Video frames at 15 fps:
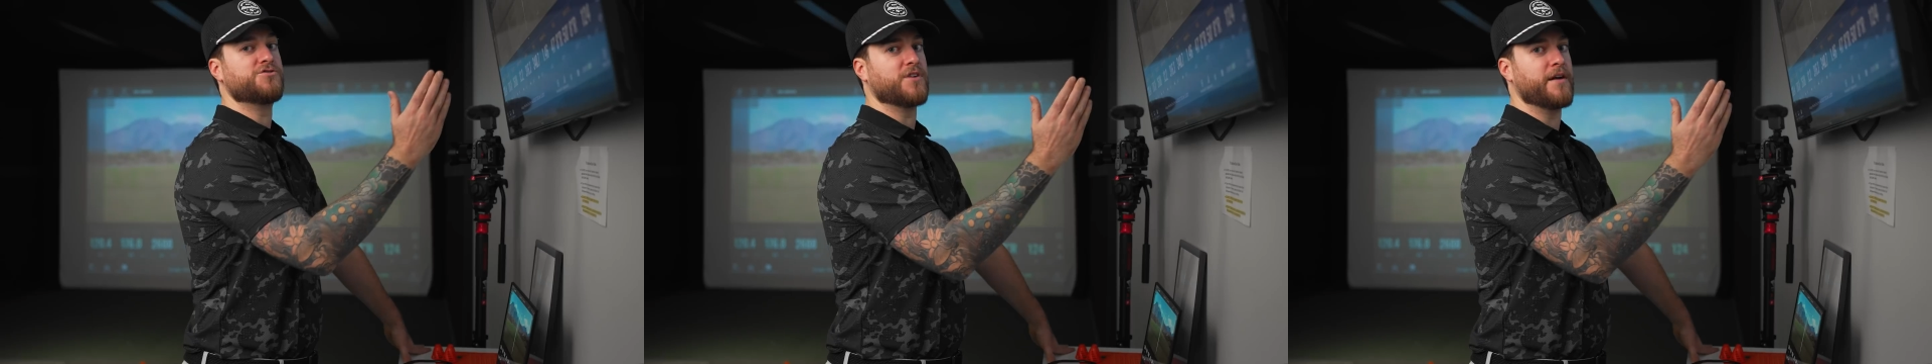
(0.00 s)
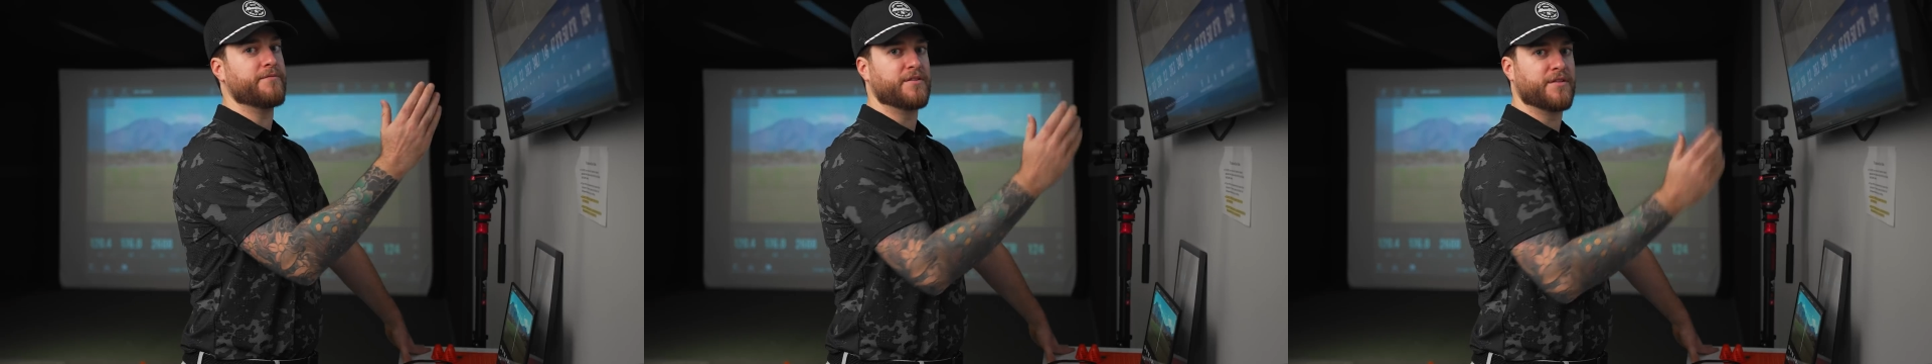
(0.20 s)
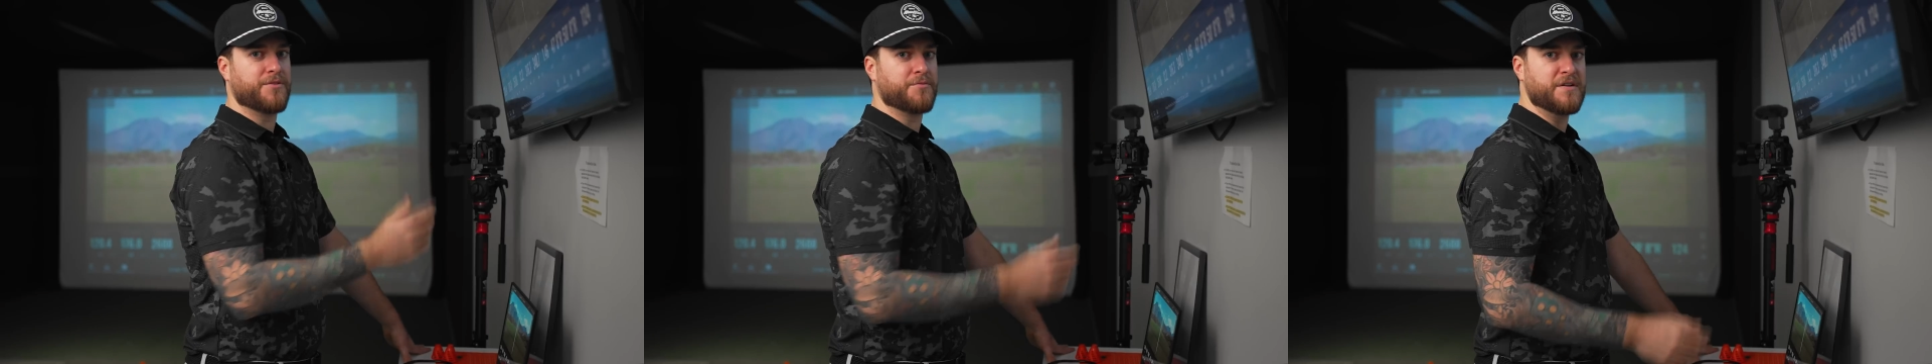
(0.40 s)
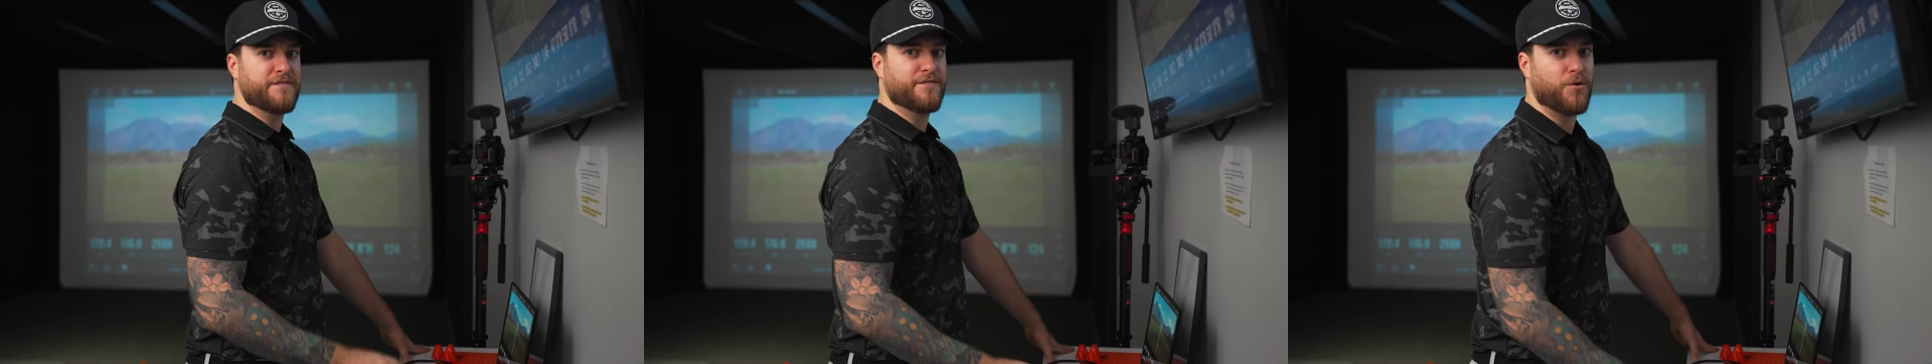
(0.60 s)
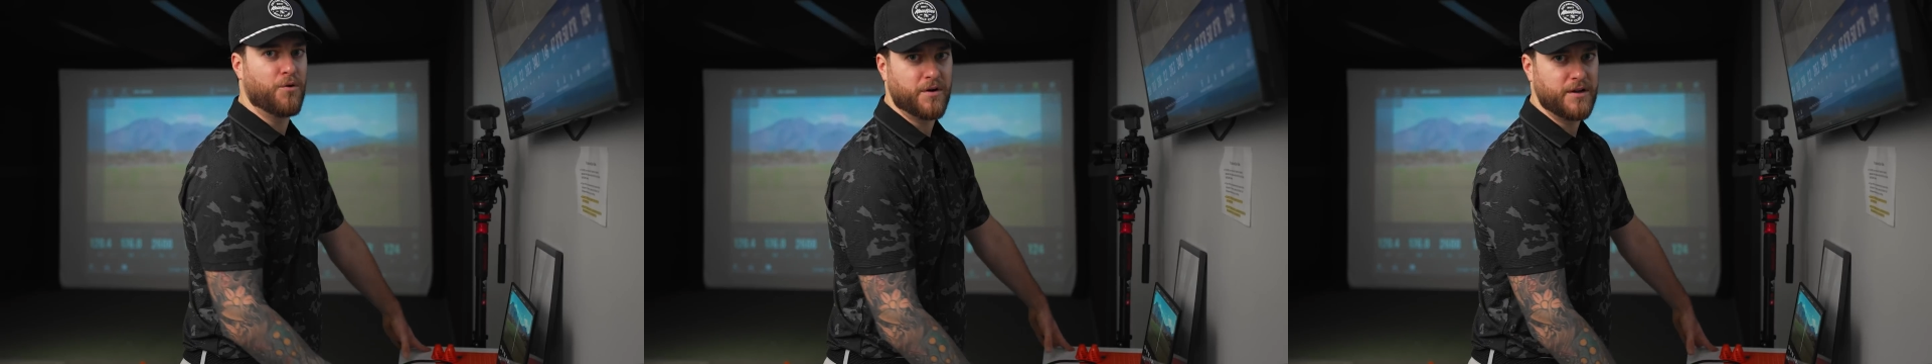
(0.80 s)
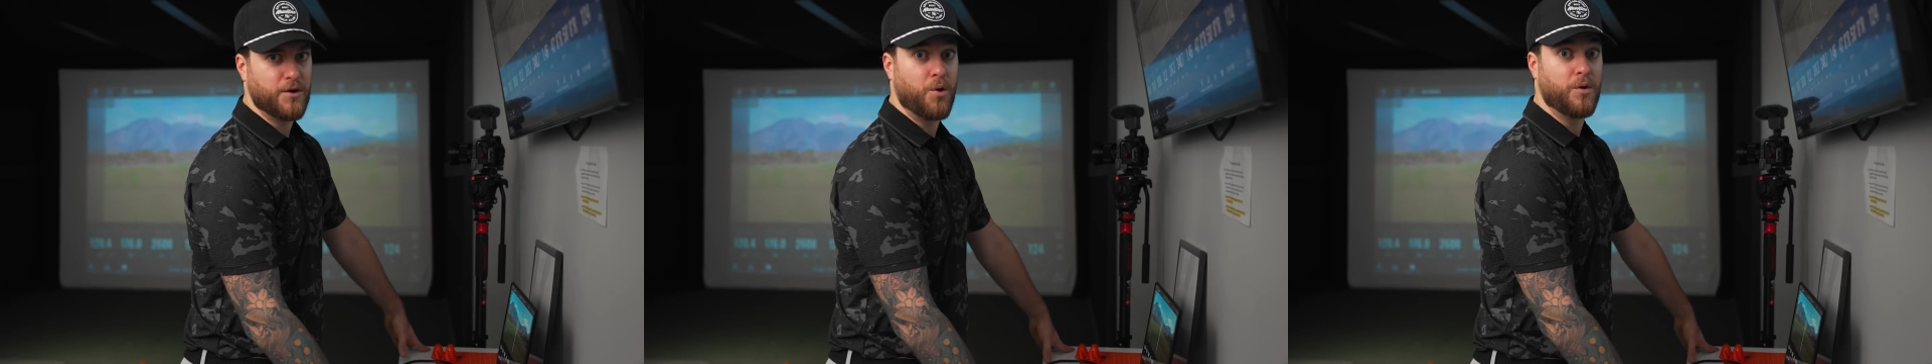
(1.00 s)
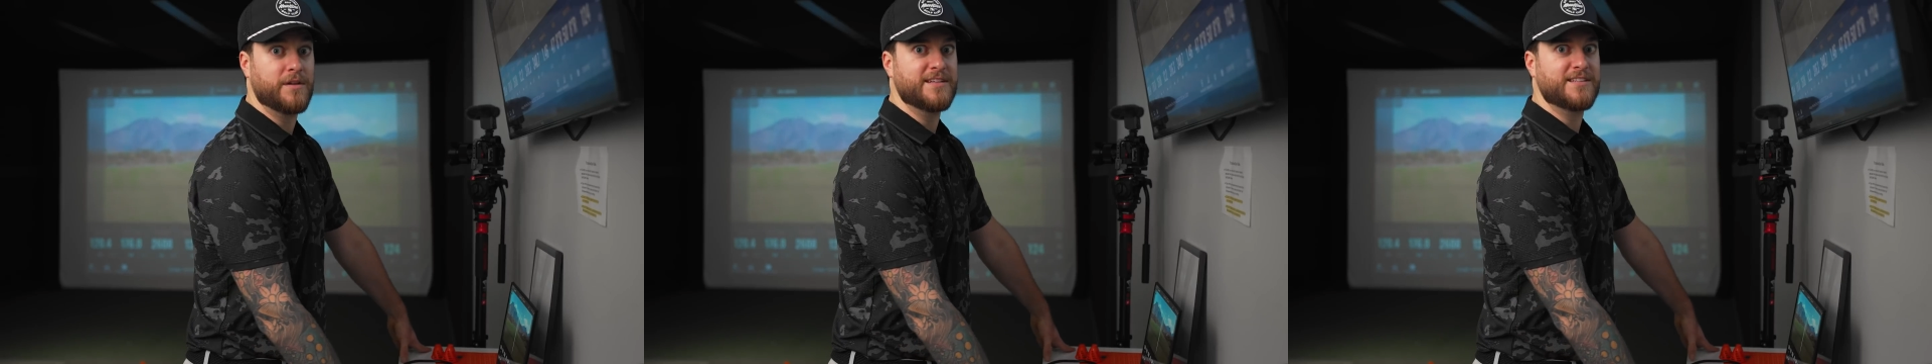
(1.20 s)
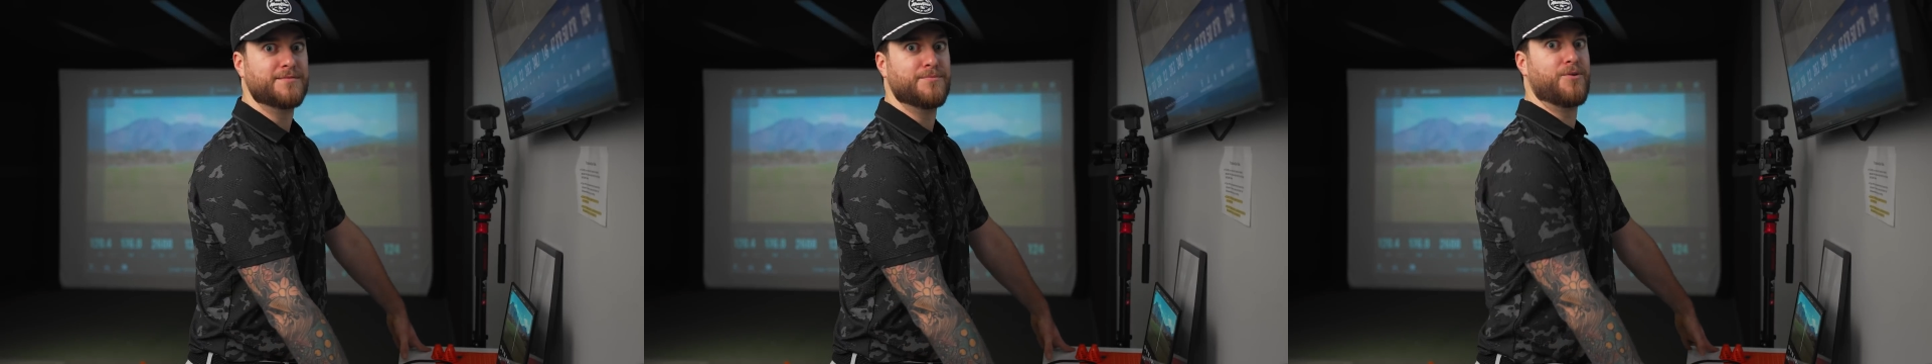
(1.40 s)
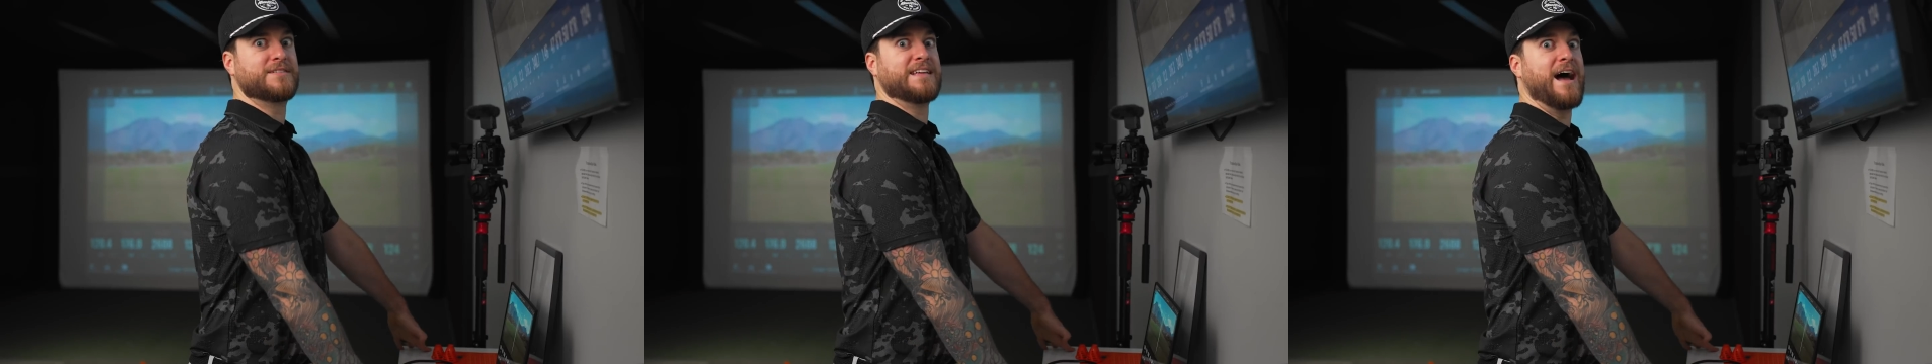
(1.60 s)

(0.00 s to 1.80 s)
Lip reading: drive for 340, holy smokes,